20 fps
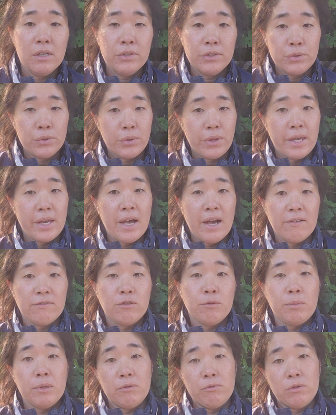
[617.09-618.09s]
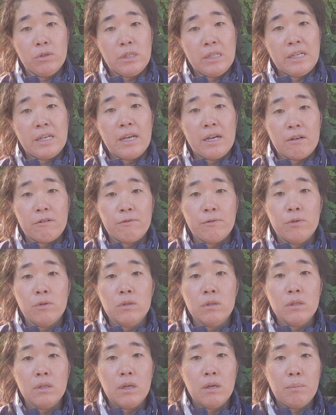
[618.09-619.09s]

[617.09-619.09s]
so they have to be really careful